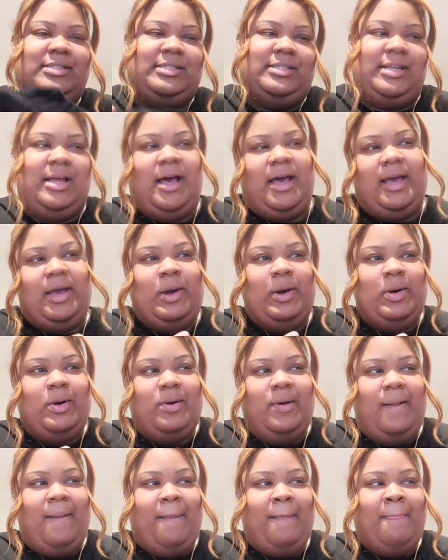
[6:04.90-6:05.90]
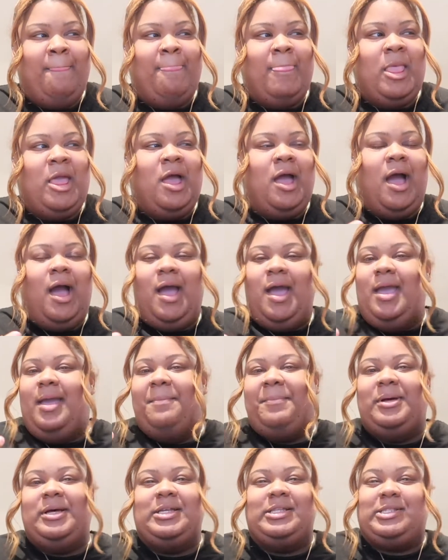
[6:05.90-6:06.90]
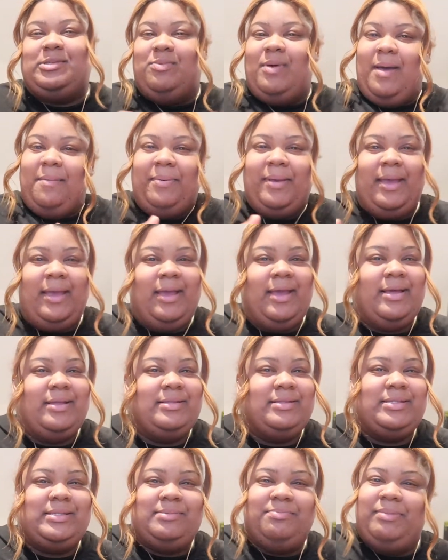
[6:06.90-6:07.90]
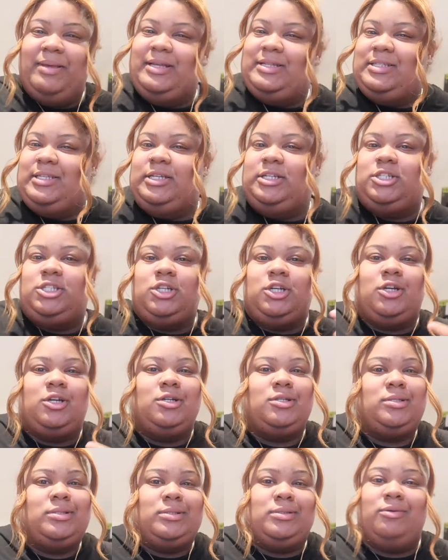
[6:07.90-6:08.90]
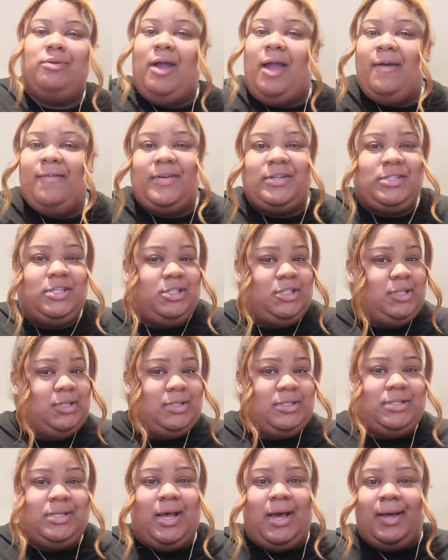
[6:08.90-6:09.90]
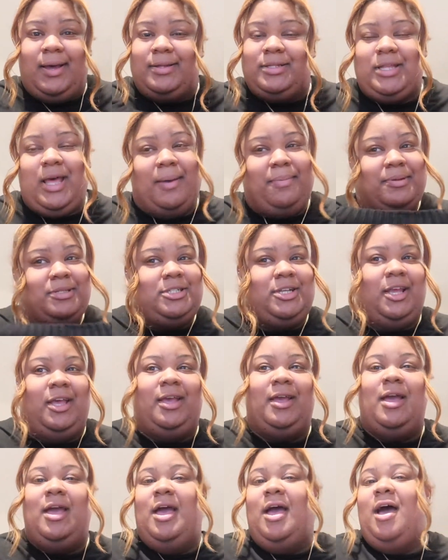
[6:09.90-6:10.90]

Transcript: style. I am a sweatpants, big t-shirts, graphic t-shirts type of chick.